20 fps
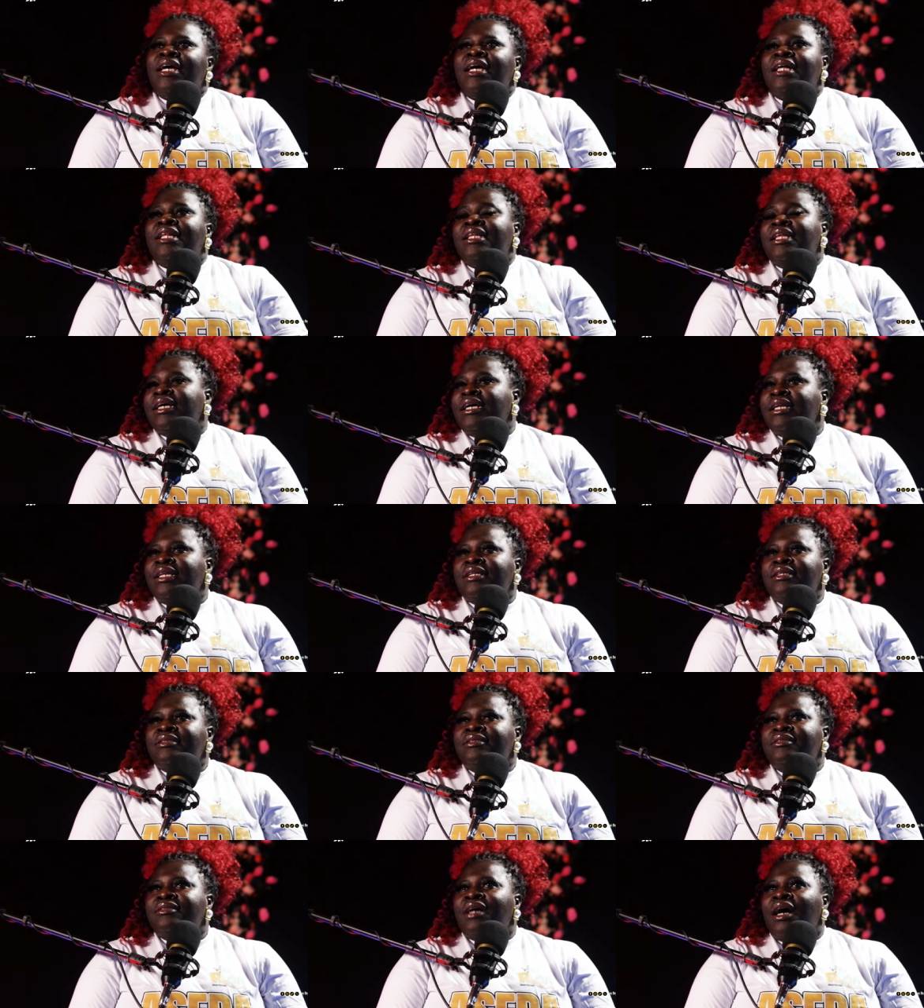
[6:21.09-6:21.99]
And
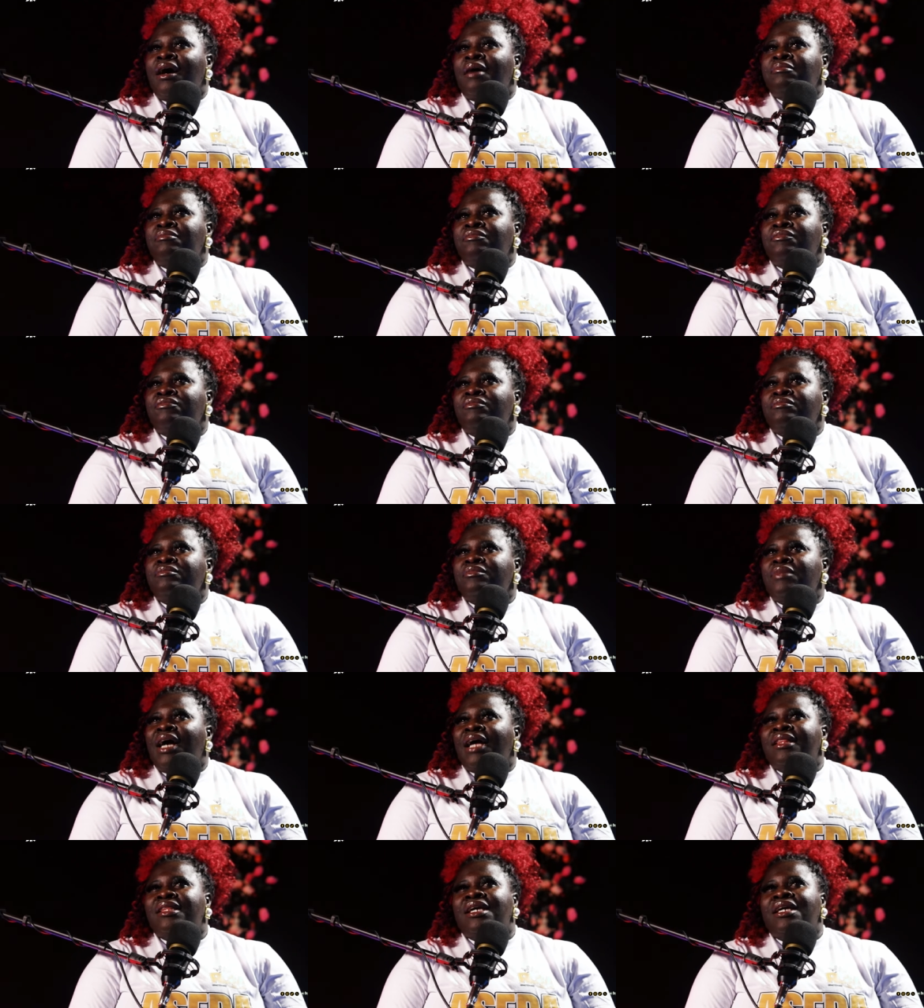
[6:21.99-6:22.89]
then um,
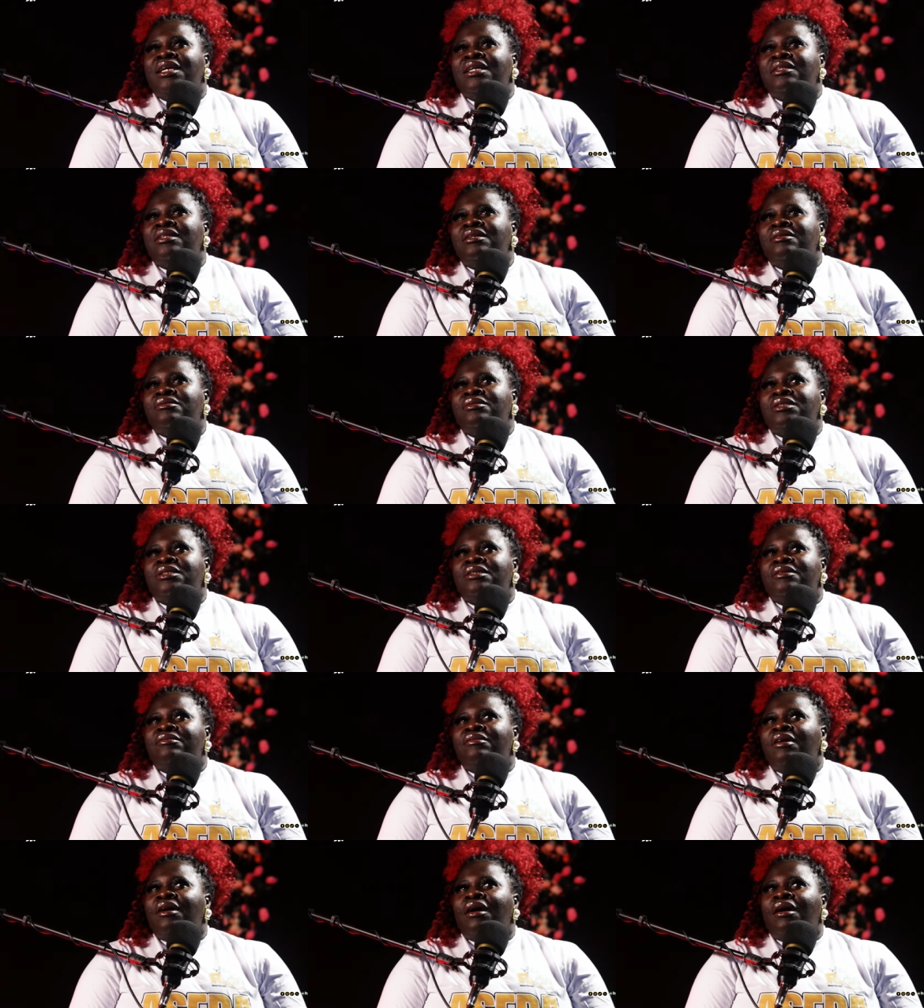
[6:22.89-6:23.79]
I think that was
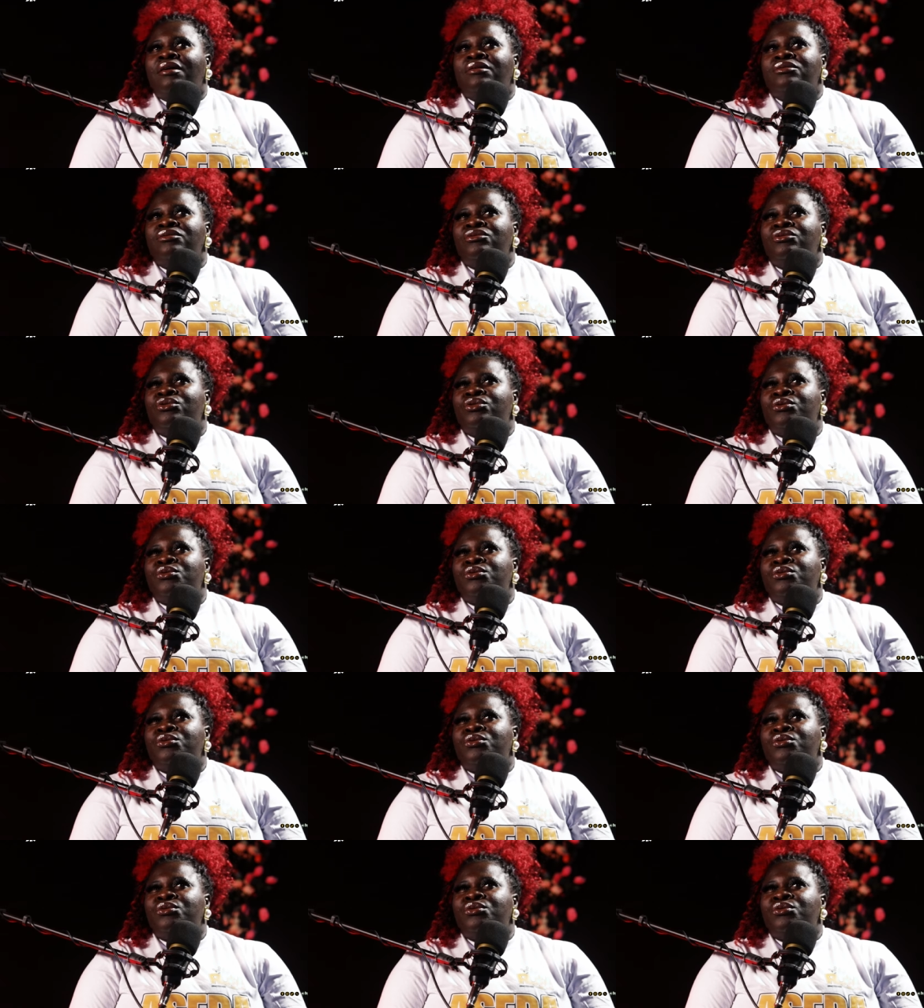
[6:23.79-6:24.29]
around